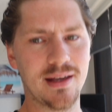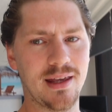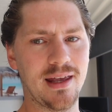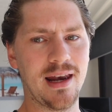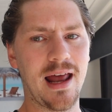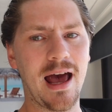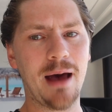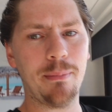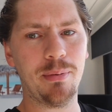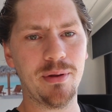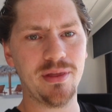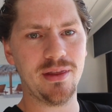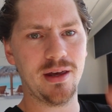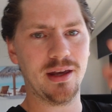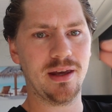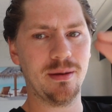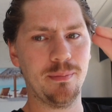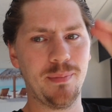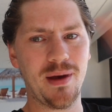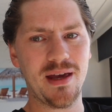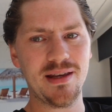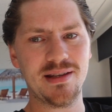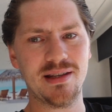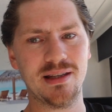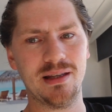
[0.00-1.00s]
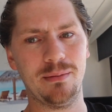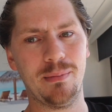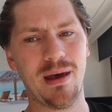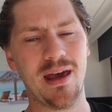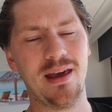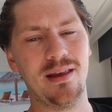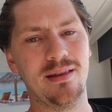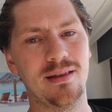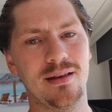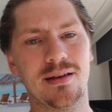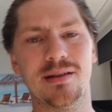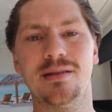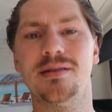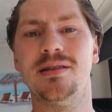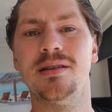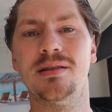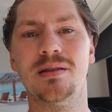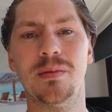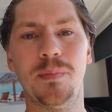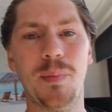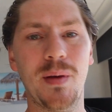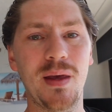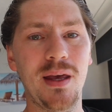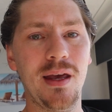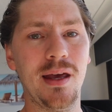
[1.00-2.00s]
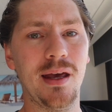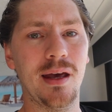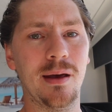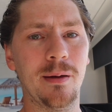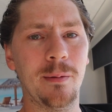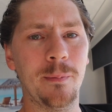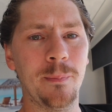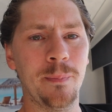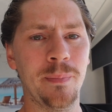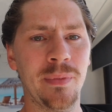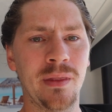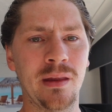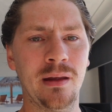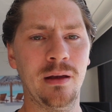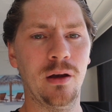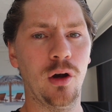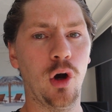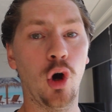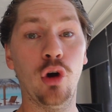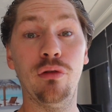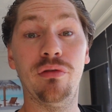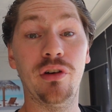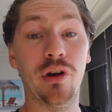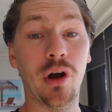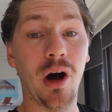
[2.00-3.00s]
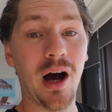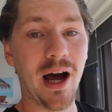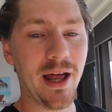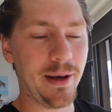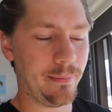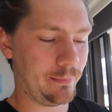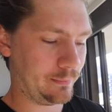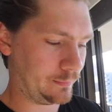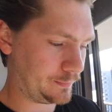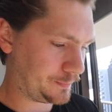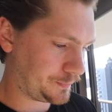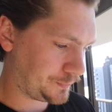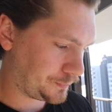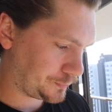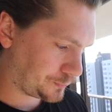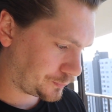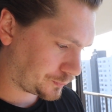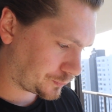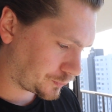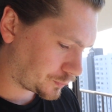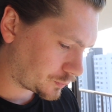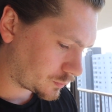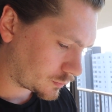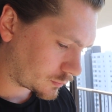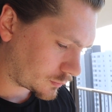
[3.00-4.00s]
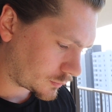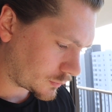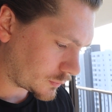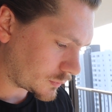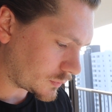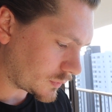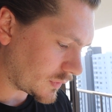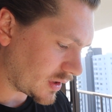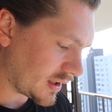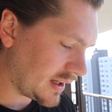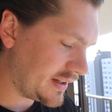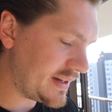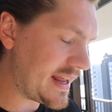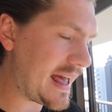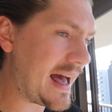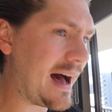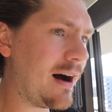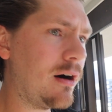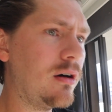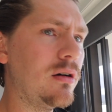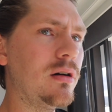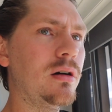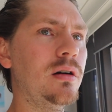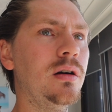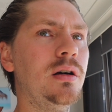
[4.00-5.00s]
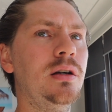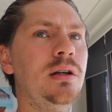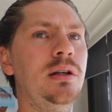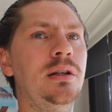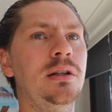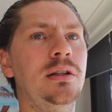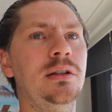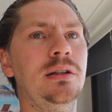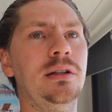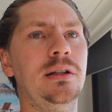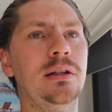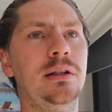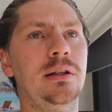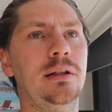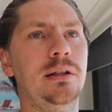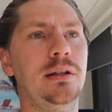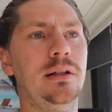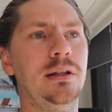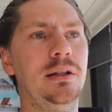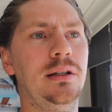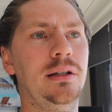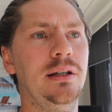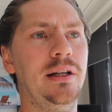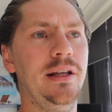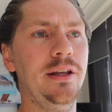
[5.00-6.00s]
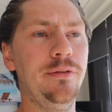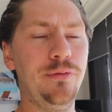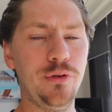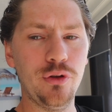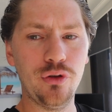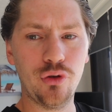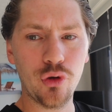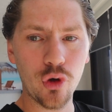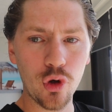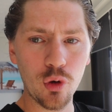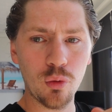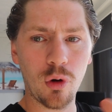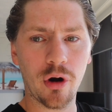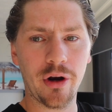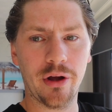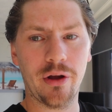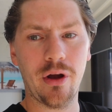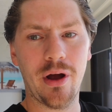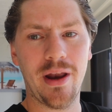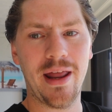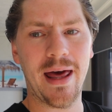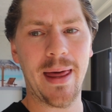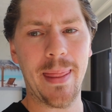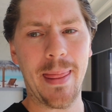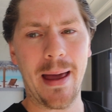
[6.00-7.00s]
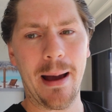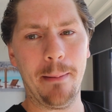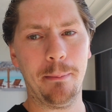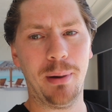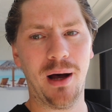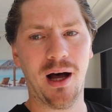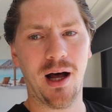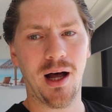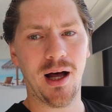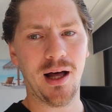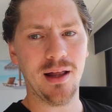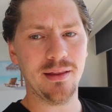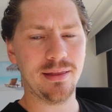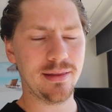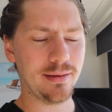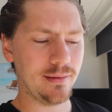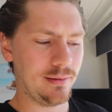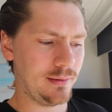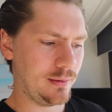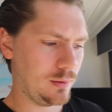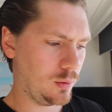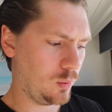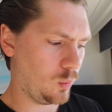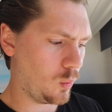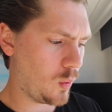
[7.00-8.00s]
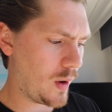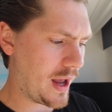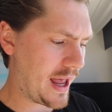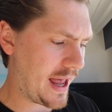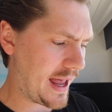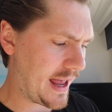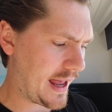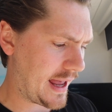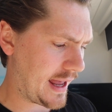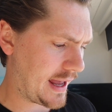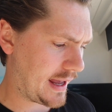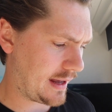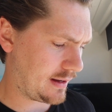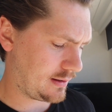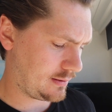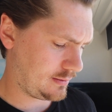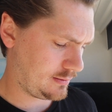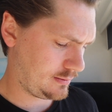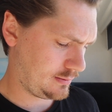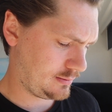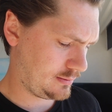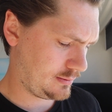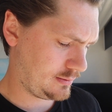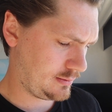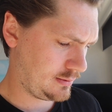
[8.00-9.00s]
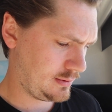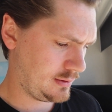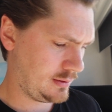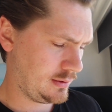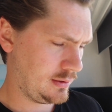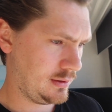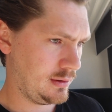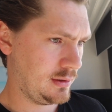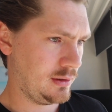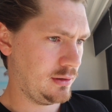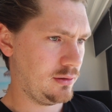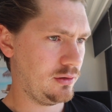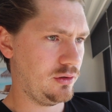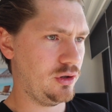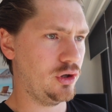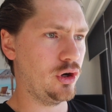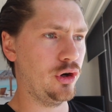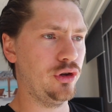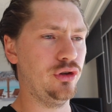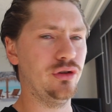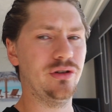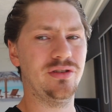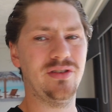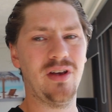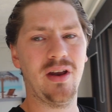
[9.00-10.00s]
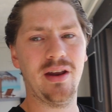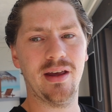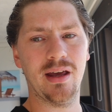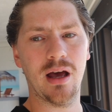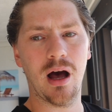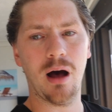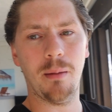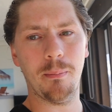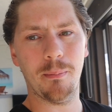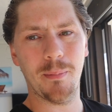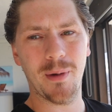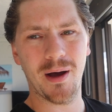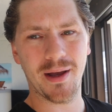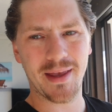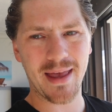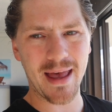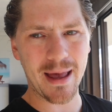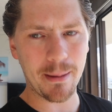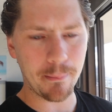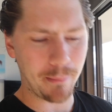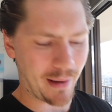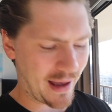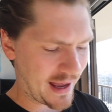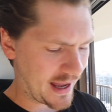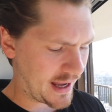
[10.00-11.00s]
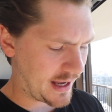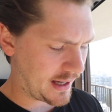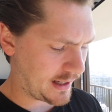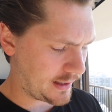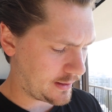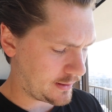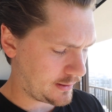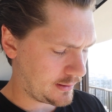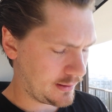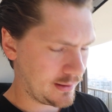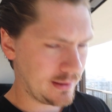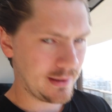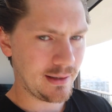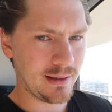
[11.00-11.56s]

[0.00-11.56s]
that can happen that can basically make things disappear overnight. Now, if you do want to go down that path where you're setting up a campaign